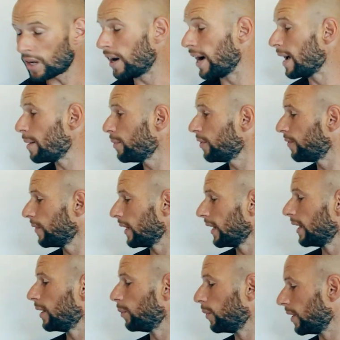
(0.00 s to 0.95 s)
I am
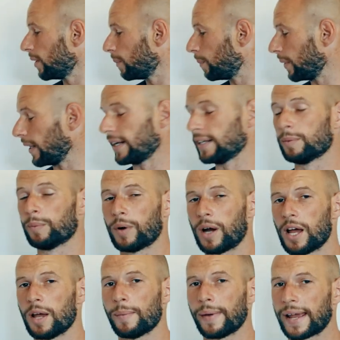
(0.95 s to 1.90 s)
affiliated with Platinum
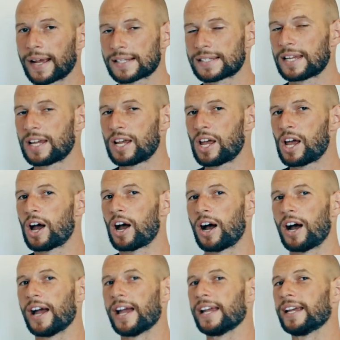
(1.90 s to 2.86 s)
BioMax.
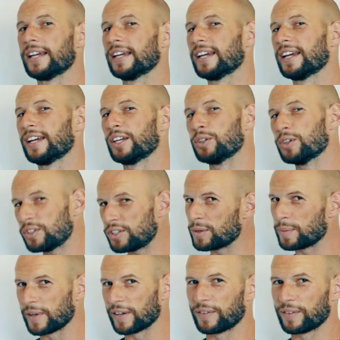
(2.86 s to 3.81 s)
I
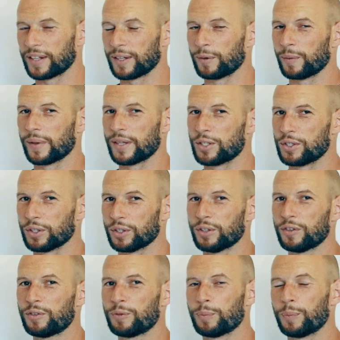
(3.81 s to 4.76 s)
used affiliated with
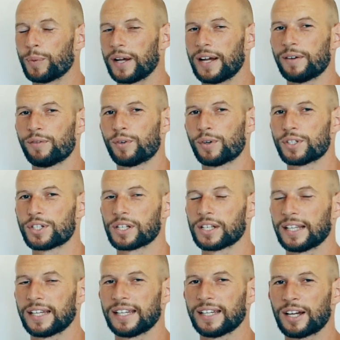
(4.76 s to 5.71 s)
Joovv, but
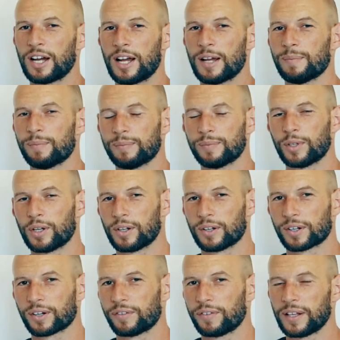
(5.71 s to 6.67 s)
unfortunately I'm
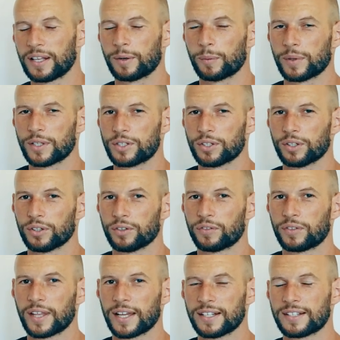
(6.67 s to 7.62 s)
no longer affiliated with
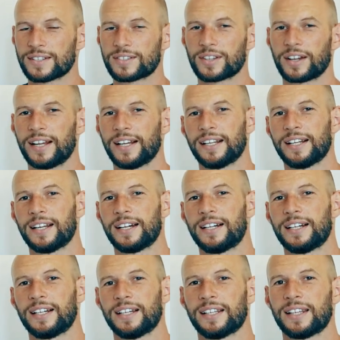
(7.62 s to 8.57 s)
Joovv. They decided
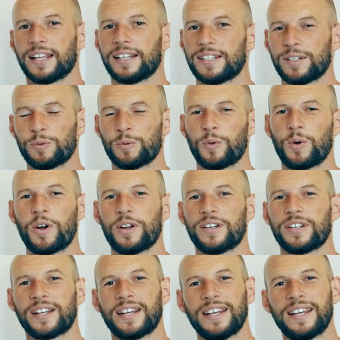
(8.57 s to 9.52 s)
they didn't
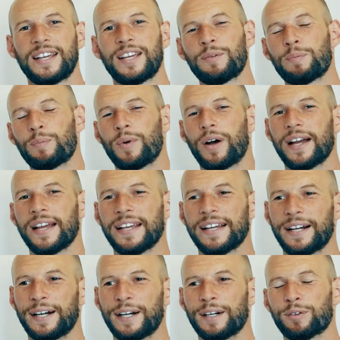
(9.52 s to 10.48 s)
want my
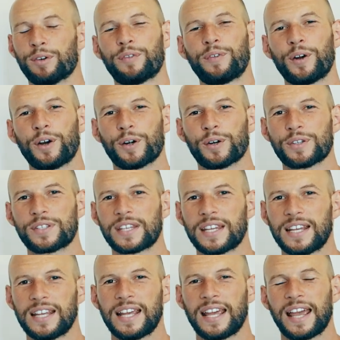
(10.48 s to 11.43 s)
referrals
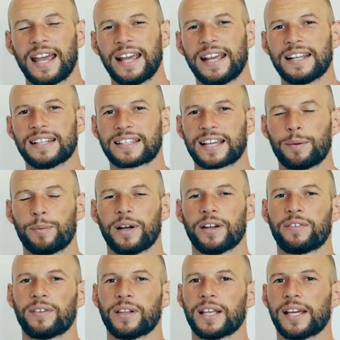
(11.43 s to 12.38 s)
and cut
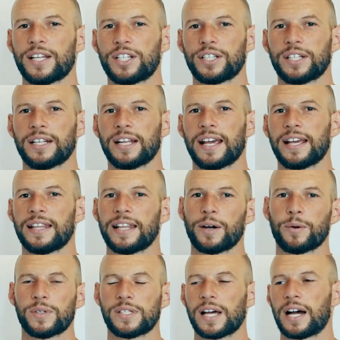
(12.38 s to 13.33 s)
my affiliation, and
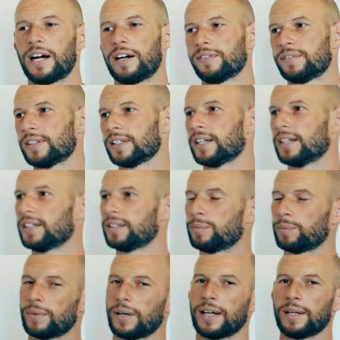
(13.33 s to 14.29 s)
that was after
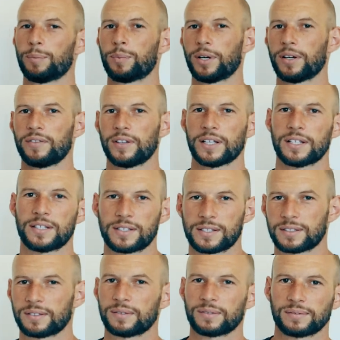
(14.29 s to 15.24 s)
my
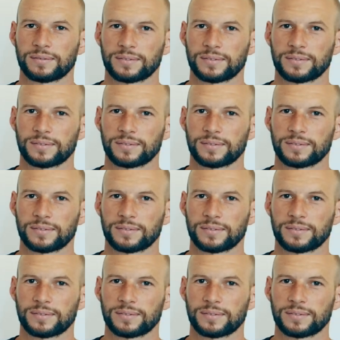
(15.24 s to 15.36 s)
previous